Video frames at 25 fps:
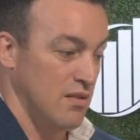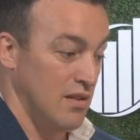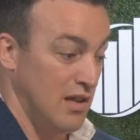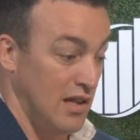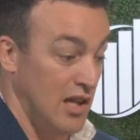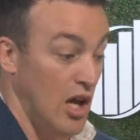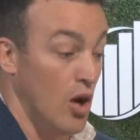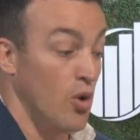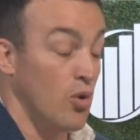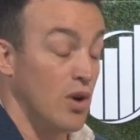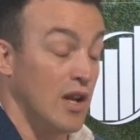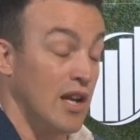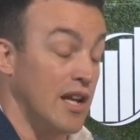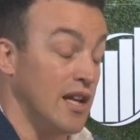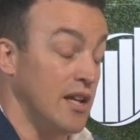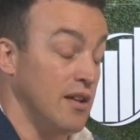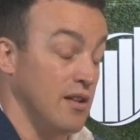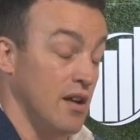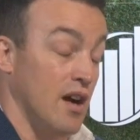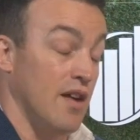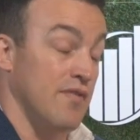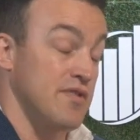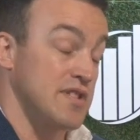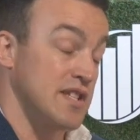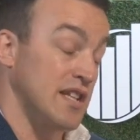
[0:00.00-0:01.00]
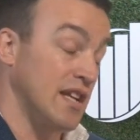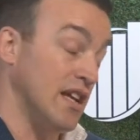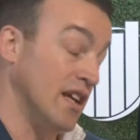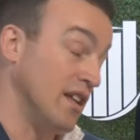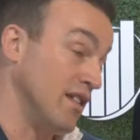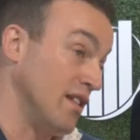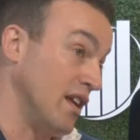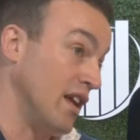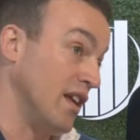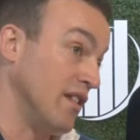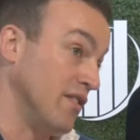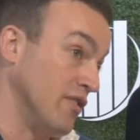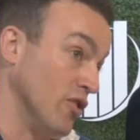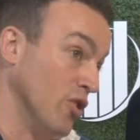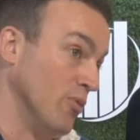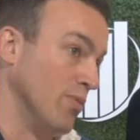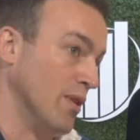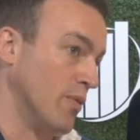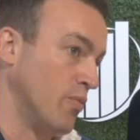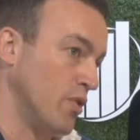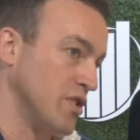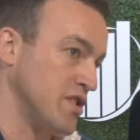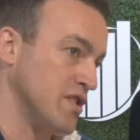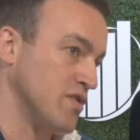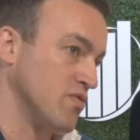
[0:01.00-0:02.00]
locally, obviously in, in
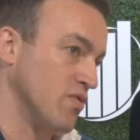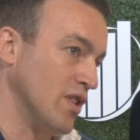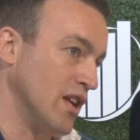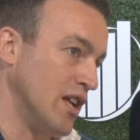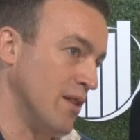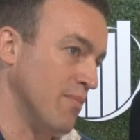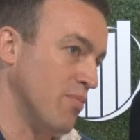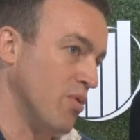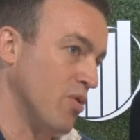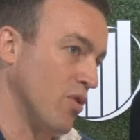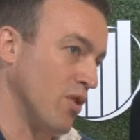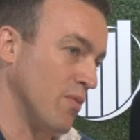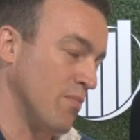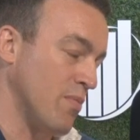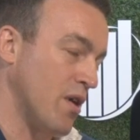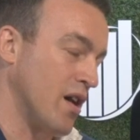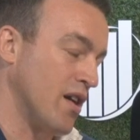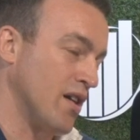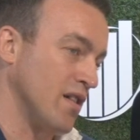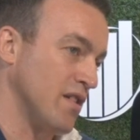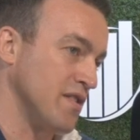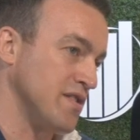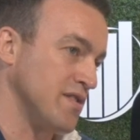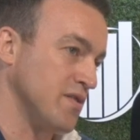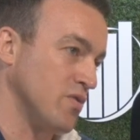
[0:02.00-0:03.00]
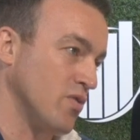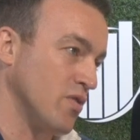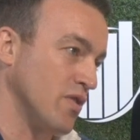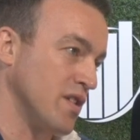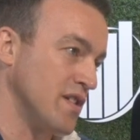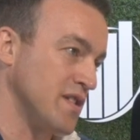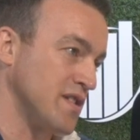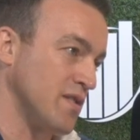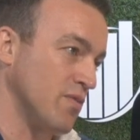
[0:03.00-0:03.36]
Dublin, which is really important part of the story.